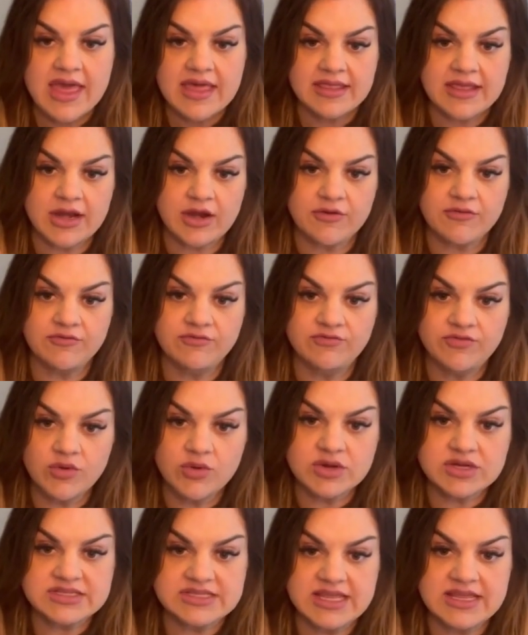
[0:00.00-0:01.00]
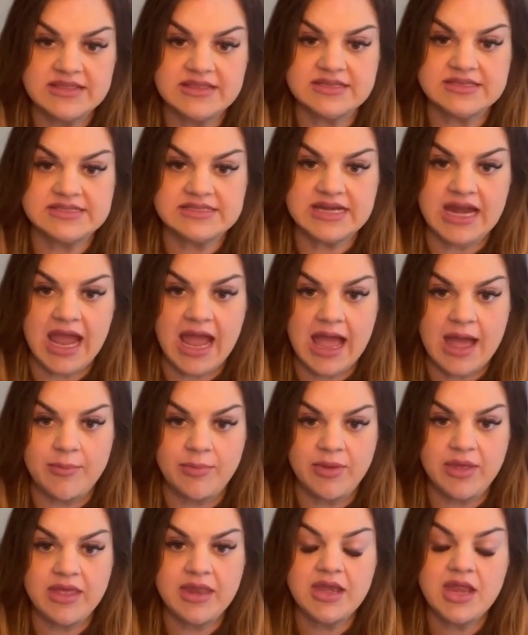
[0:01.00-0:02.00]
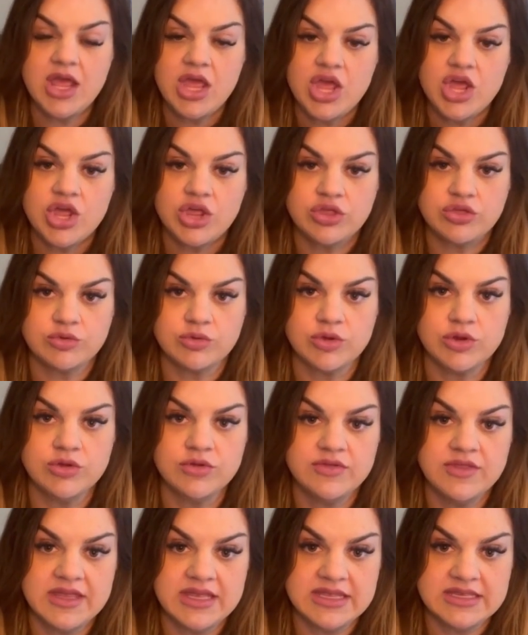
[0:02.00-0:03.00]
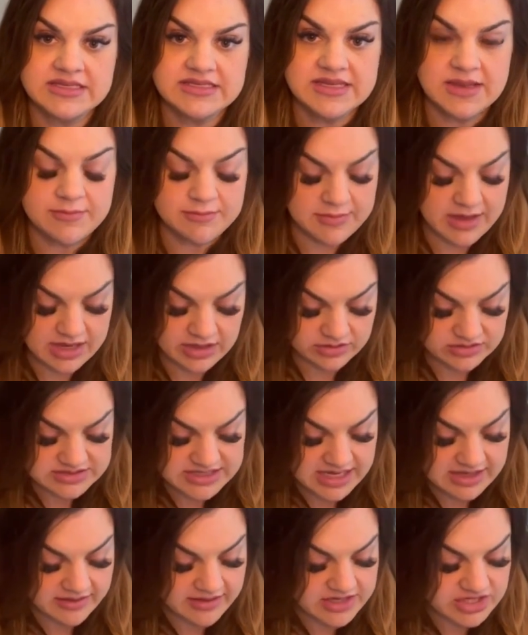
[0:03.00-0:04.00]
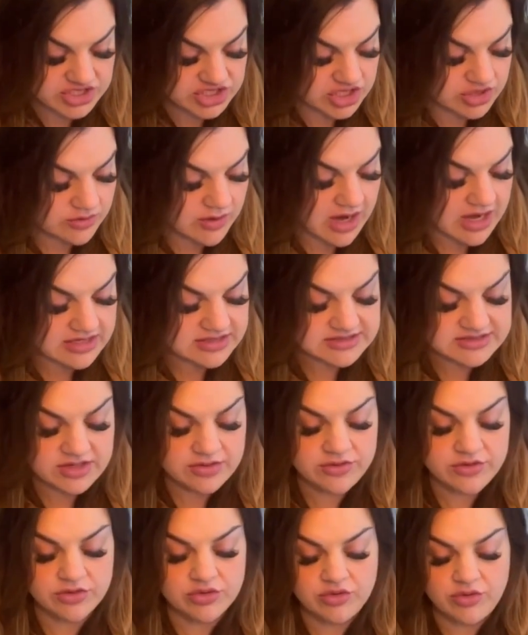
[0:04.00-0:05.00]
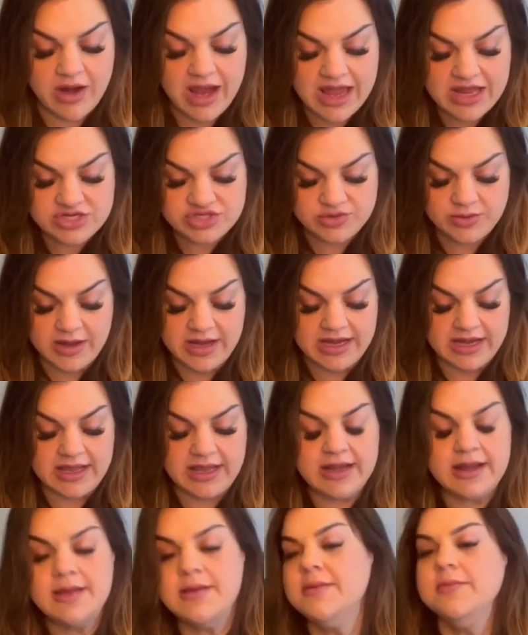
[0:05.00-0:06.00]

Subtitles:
they are forcing this to happen through these metal dilation rods. So they're graduated,